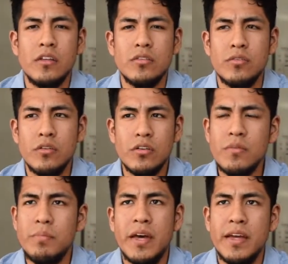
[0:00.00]
So it all
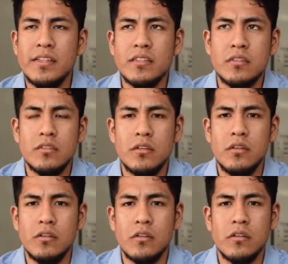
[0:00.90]
depends
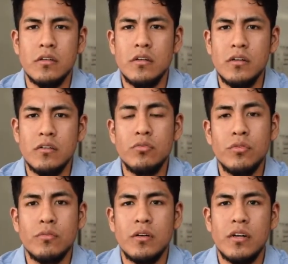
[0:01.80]
on who
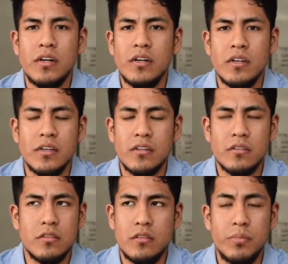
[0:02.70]
you are and like
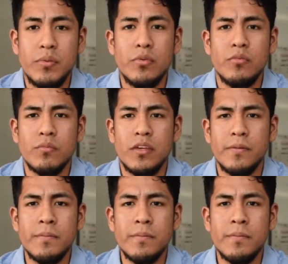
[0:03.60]
the people you meet.